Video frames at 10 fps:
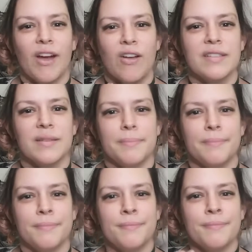my
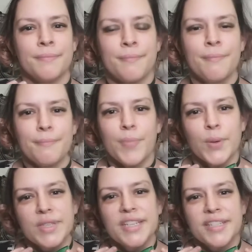awesome
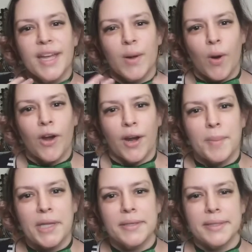bow tie today at work, and
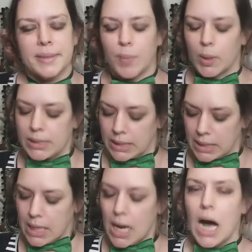I'm a little disappointed.
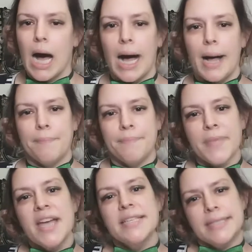Um,
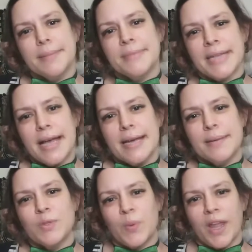
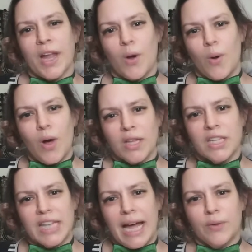sometimes when I go a
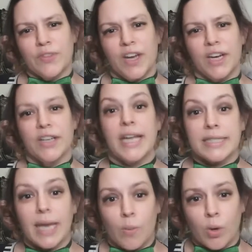little out there,
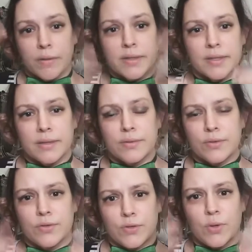yes, I wore this
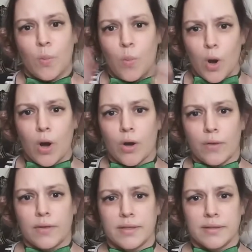to work.
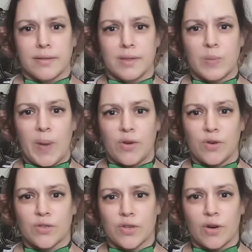This is a
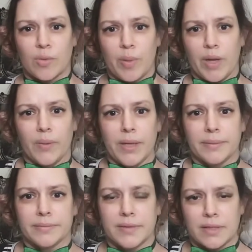suspender skirt, by the
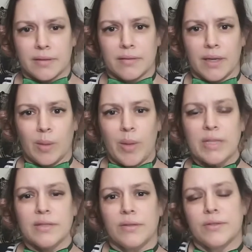way. It's like a
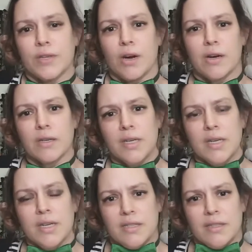pencil skirt.
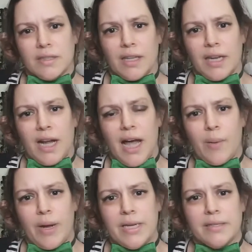It's got like a
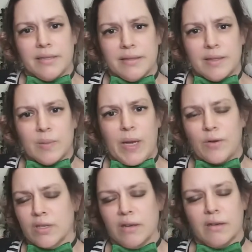high waist and
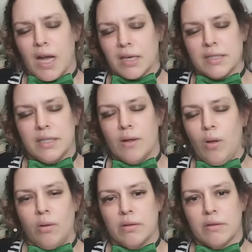suspenders on. You're not going to see the
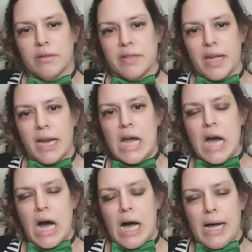whole thing.
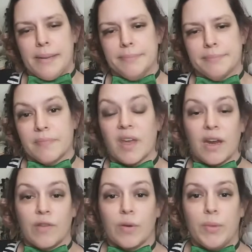Um, I
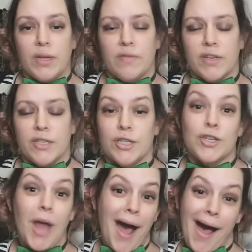got it from Unique Vintage.